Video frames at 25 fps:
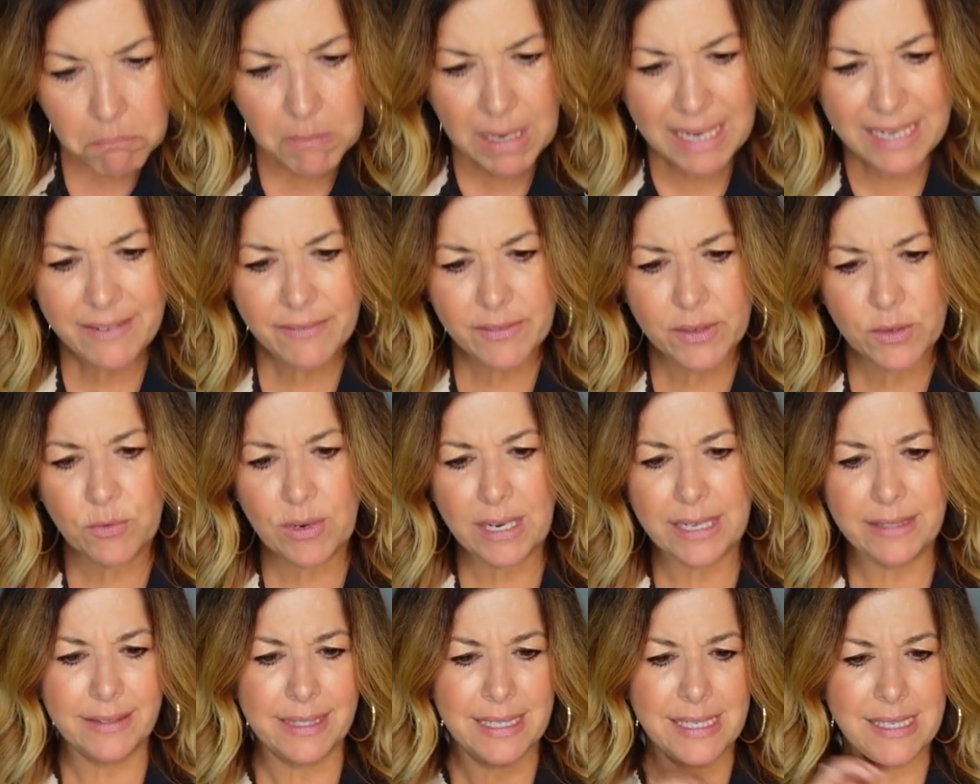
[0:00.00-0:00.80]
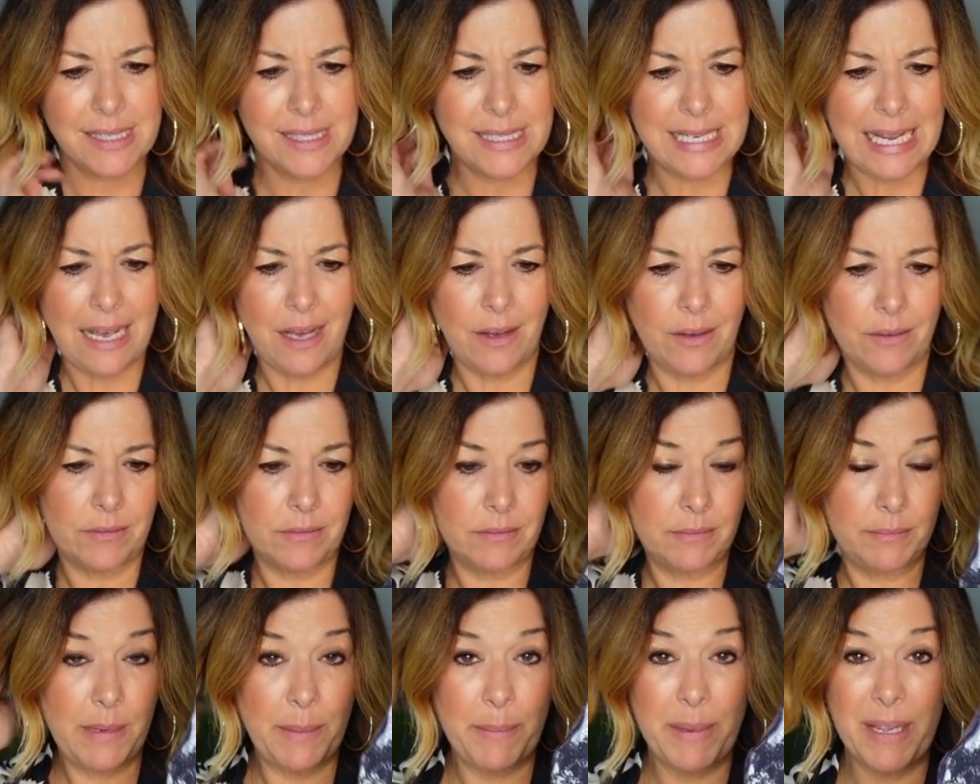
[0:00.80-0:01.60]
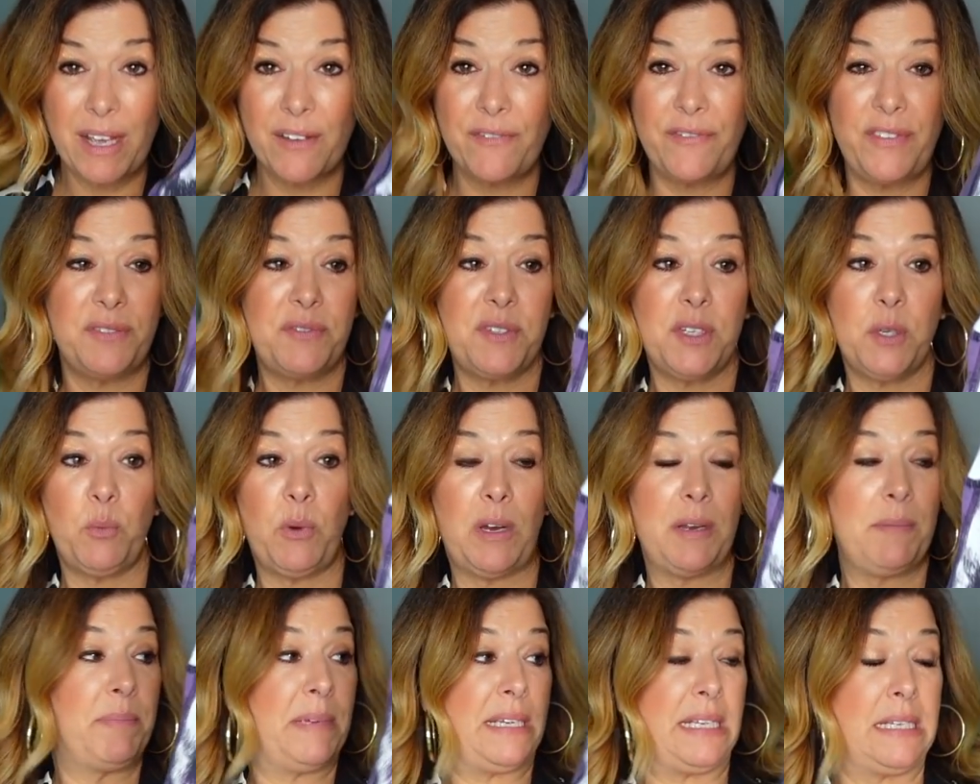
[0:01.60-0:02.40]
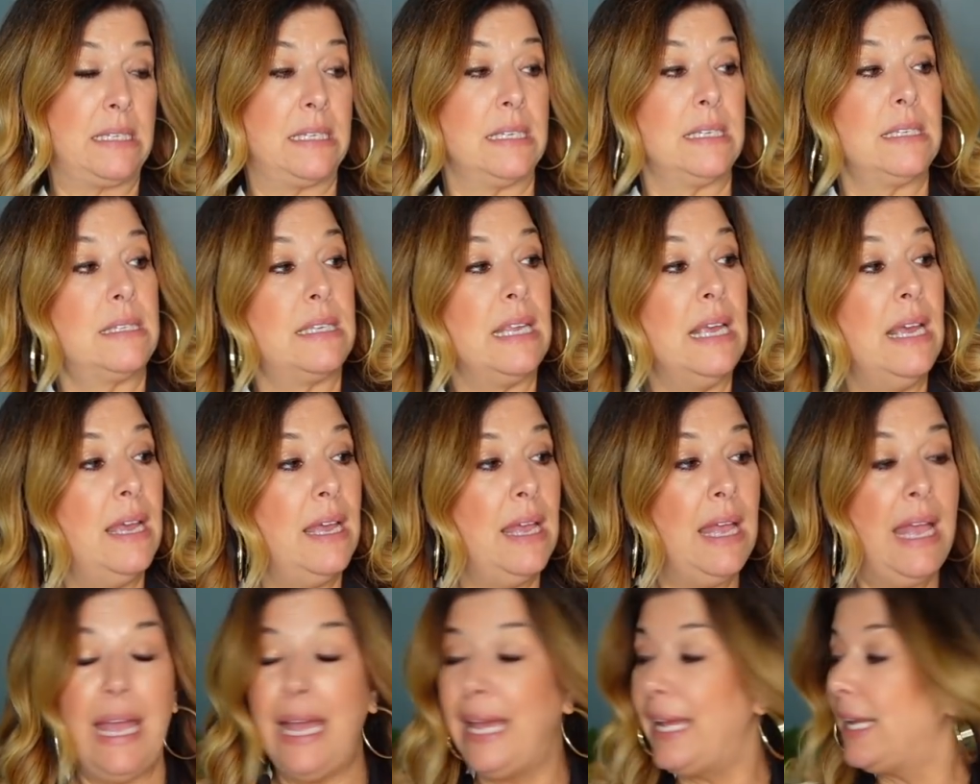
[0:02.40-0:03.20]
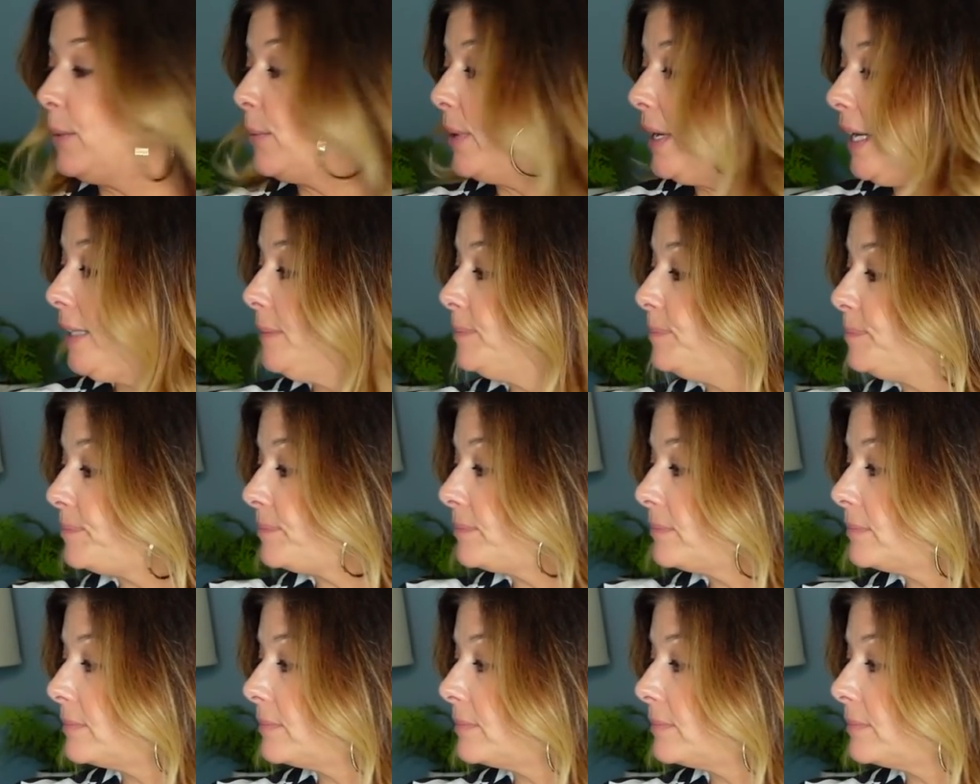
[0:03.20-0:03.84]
I didn't even write these down. Maybe I got fifty-one pieces. Anyway,